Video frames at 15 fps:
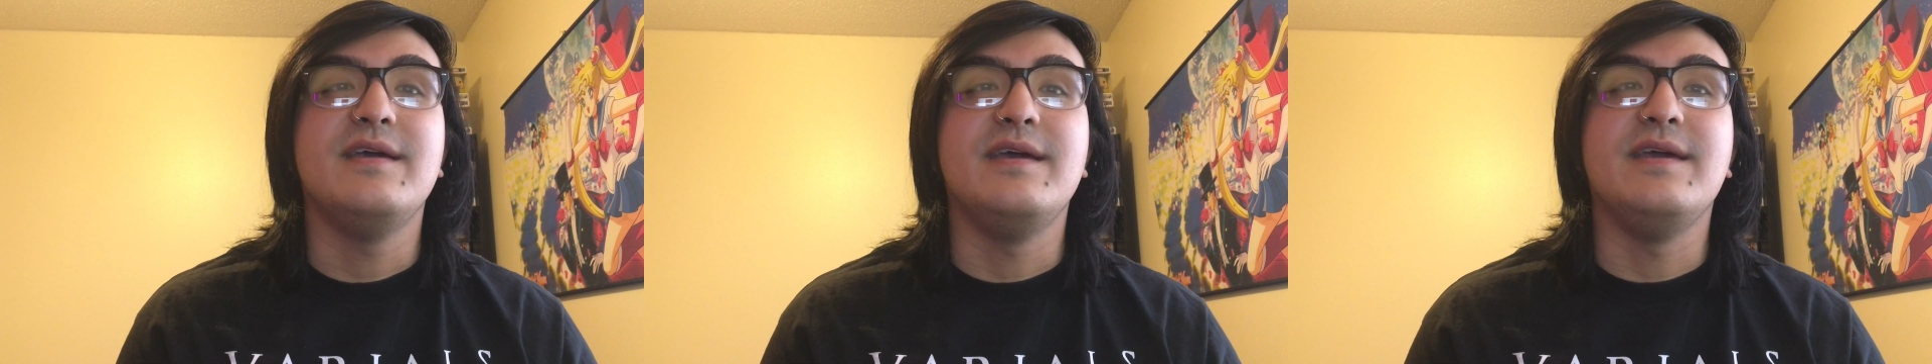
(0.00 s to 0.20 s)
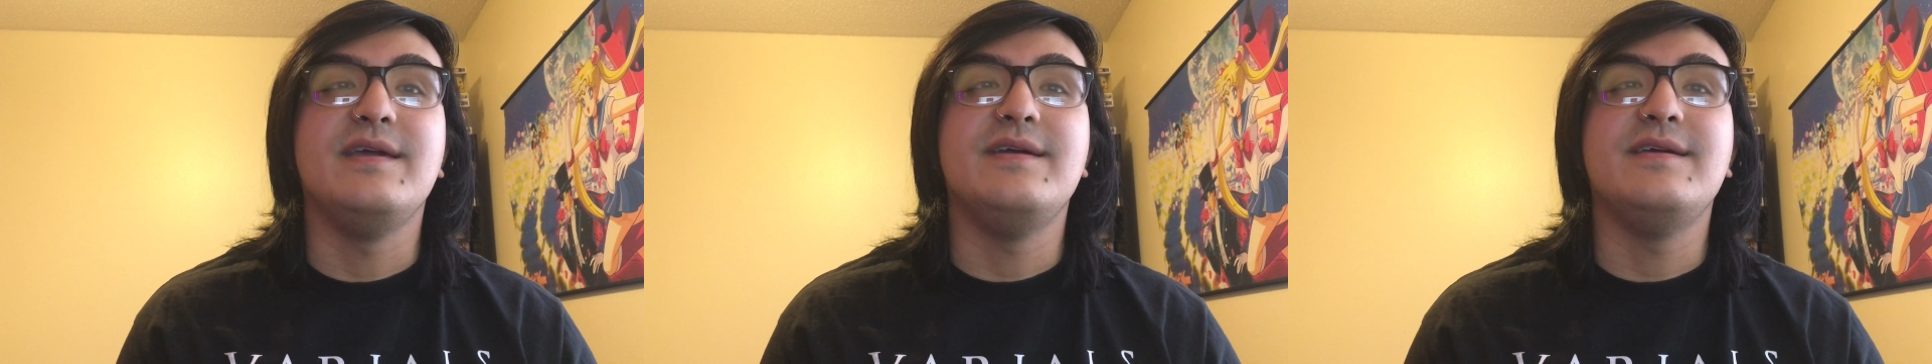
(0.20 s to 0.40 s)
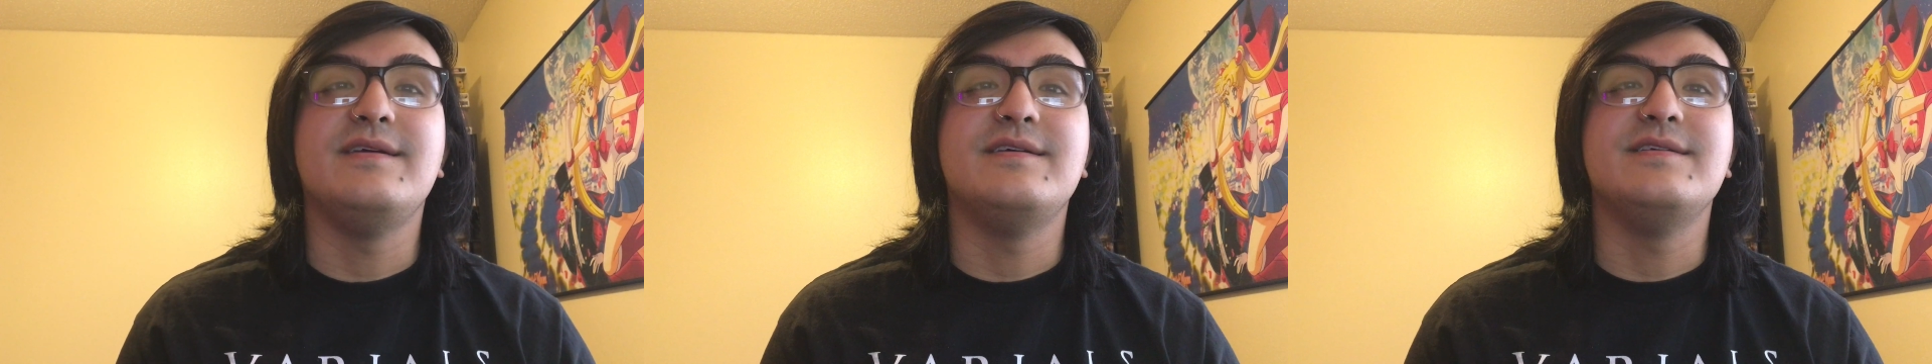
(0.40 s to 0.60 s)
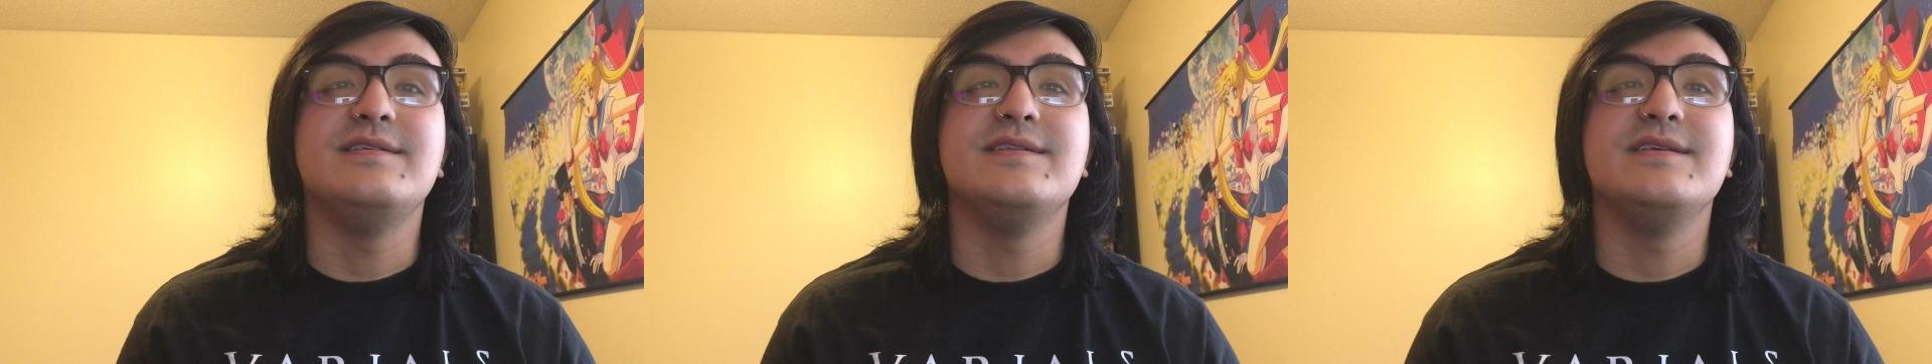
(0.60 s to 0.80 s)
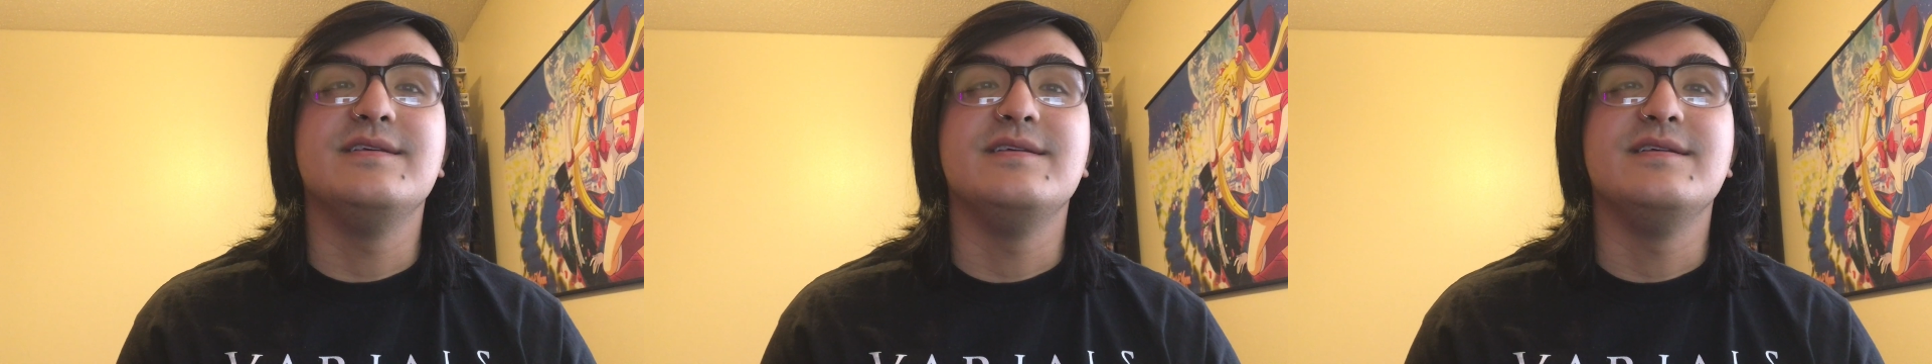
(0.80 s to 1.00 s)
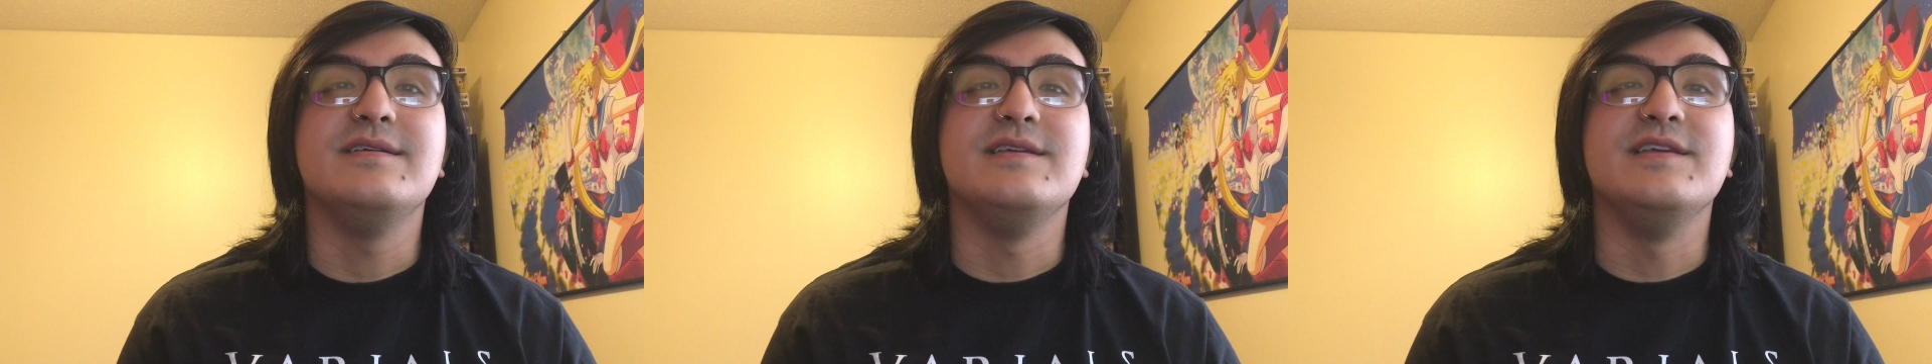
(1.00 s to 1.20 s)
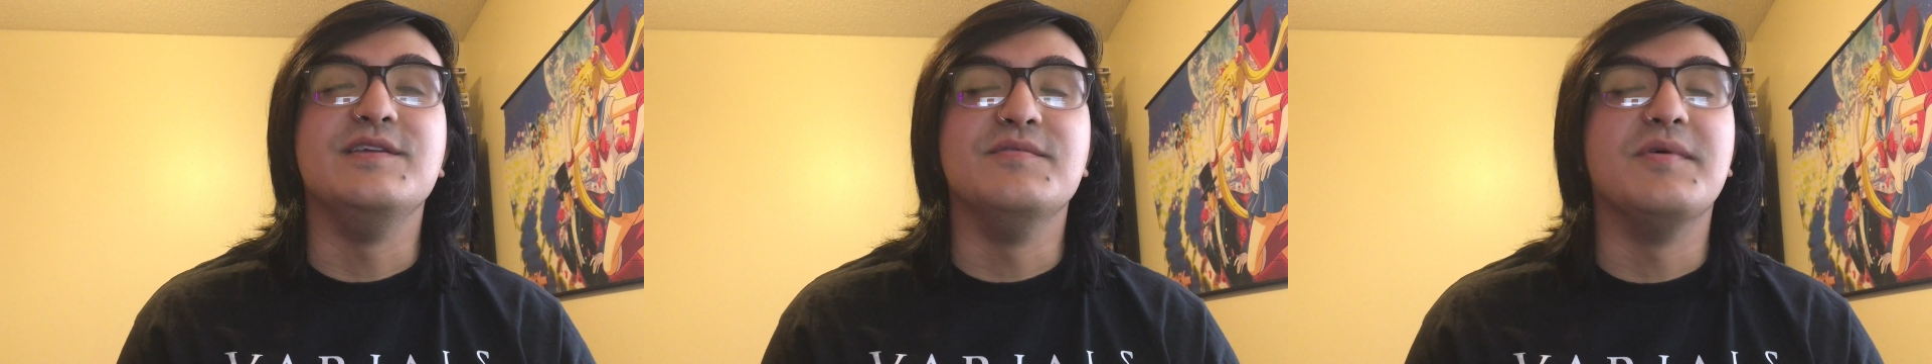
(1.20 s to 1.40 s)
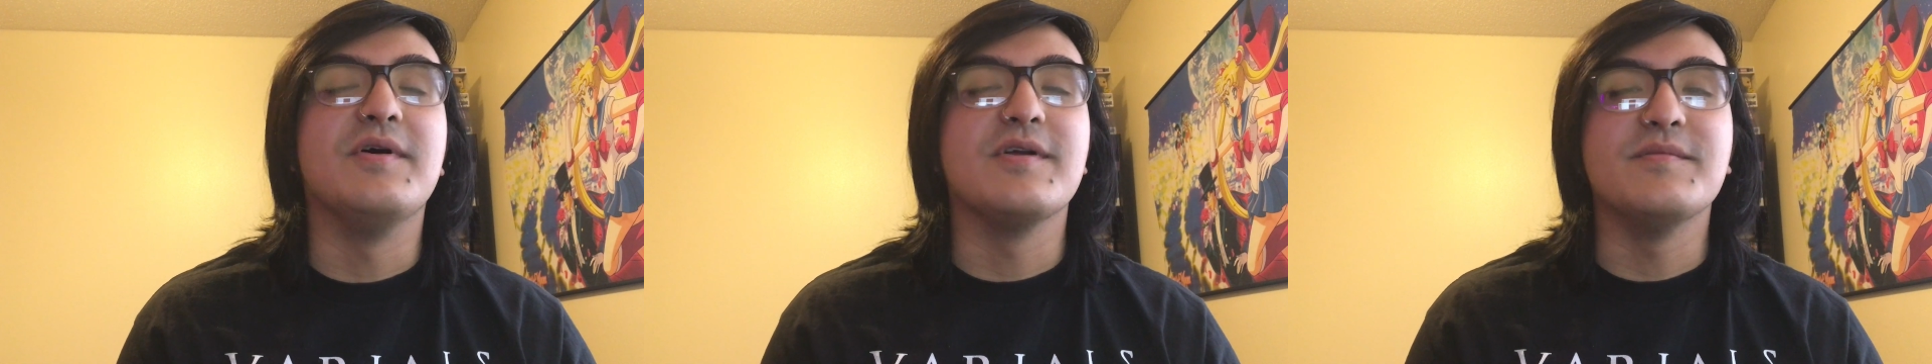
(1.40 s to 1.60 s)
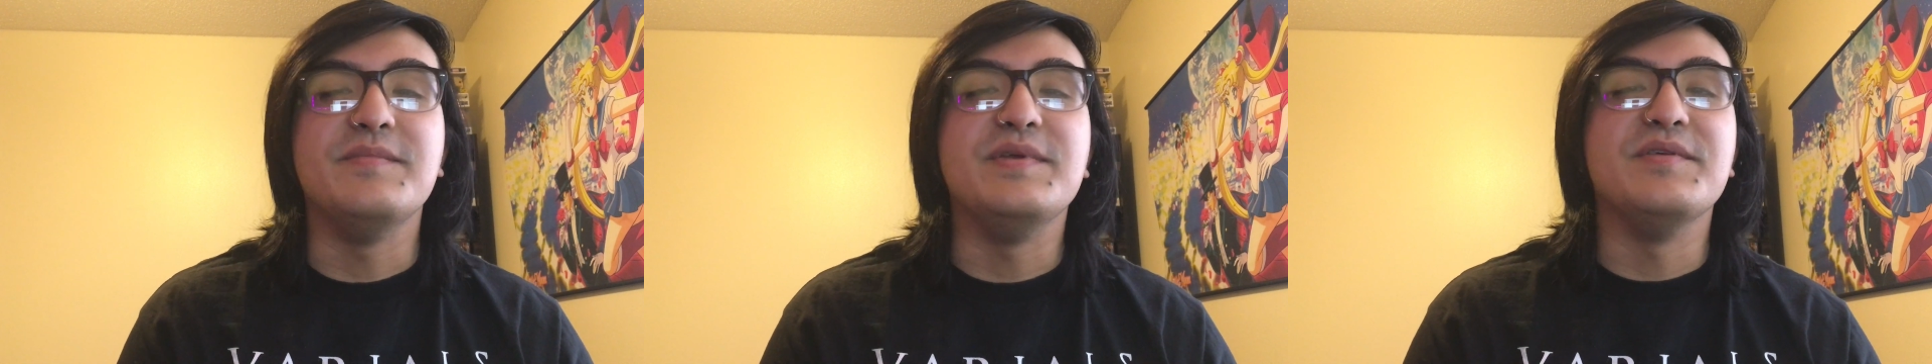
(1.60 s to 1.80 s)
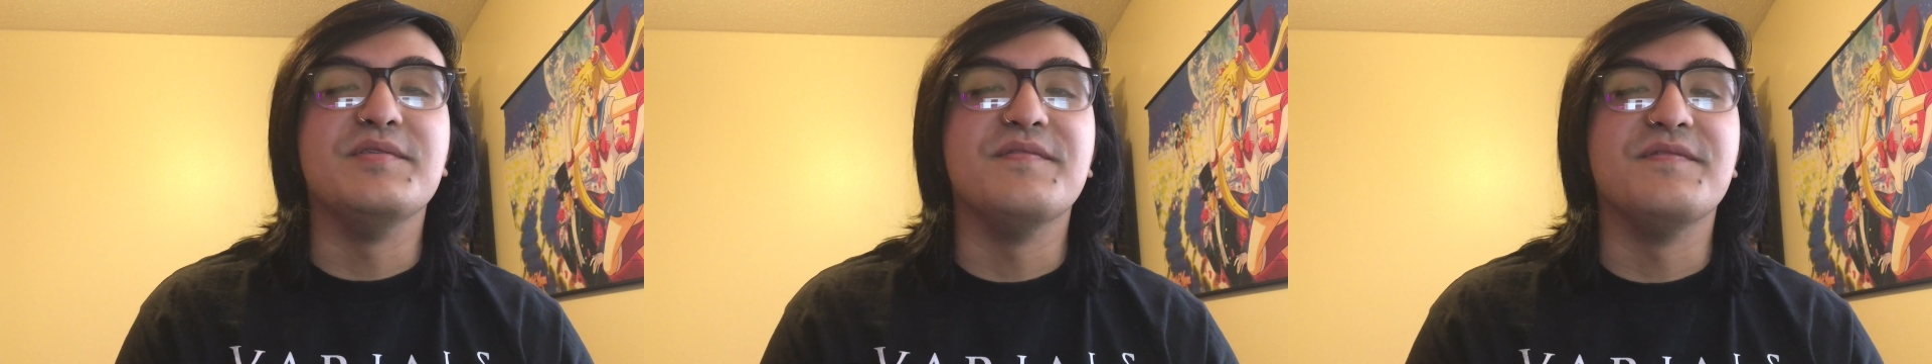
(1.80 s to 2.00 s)
and you are
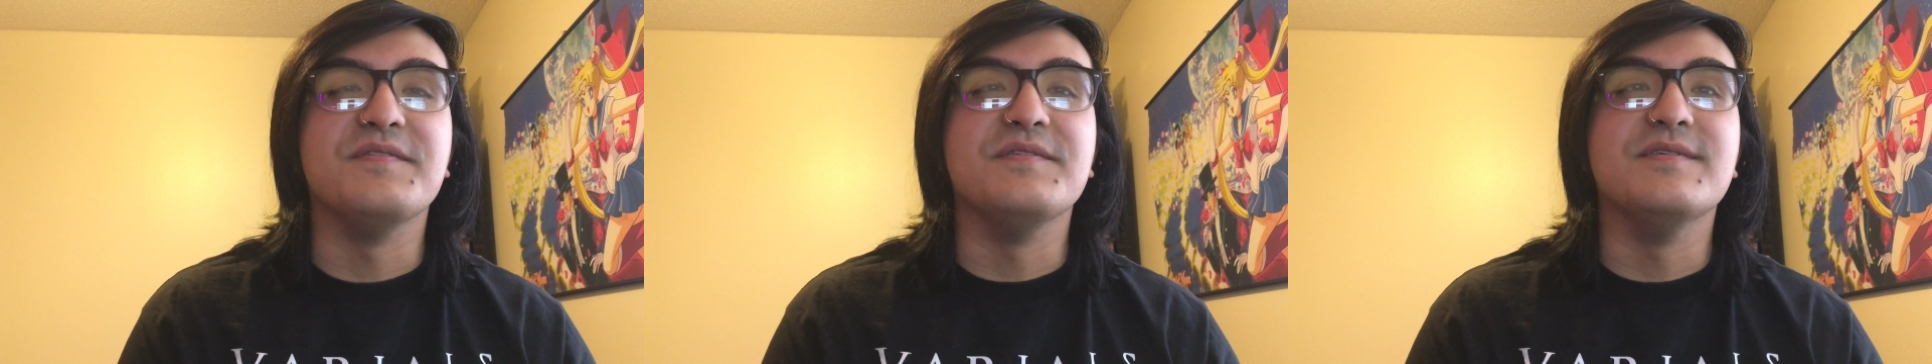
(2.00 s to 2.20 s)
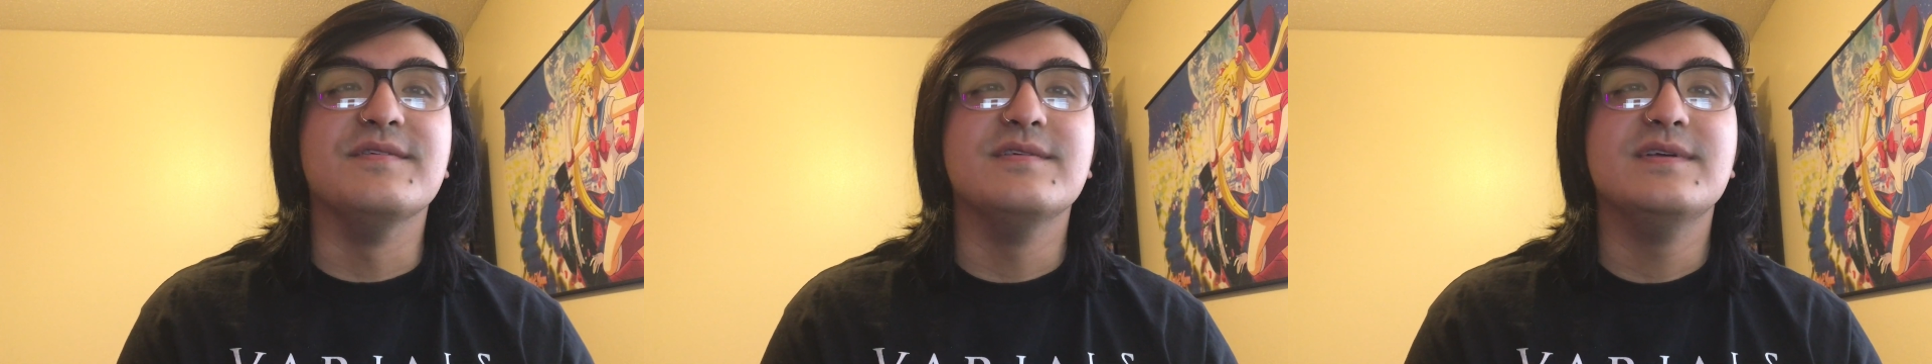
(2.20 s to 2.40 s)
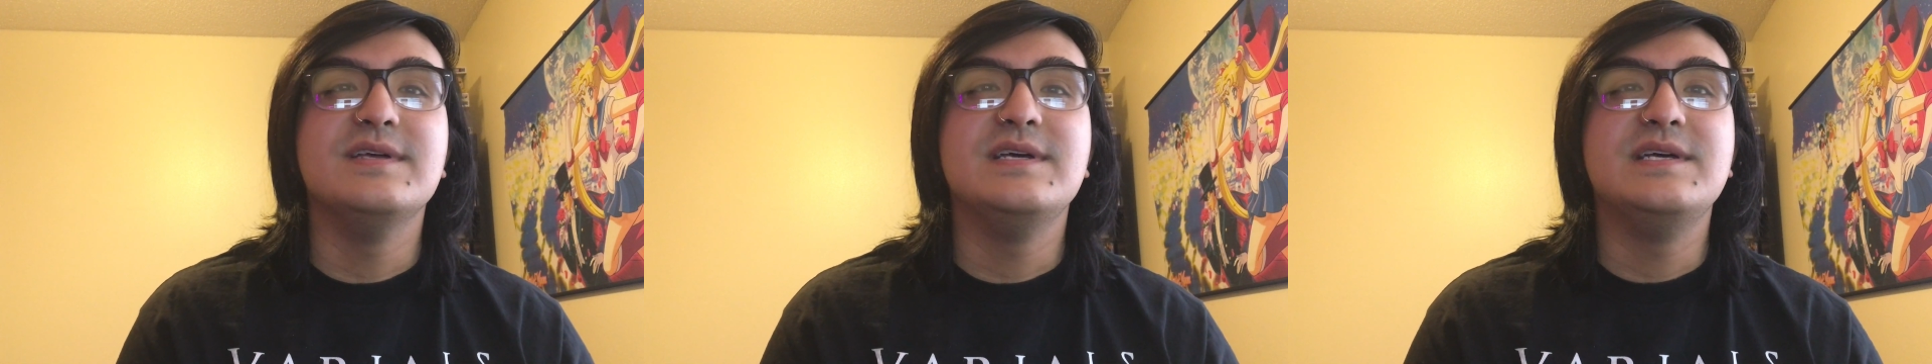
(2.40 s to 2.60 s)
beautiful.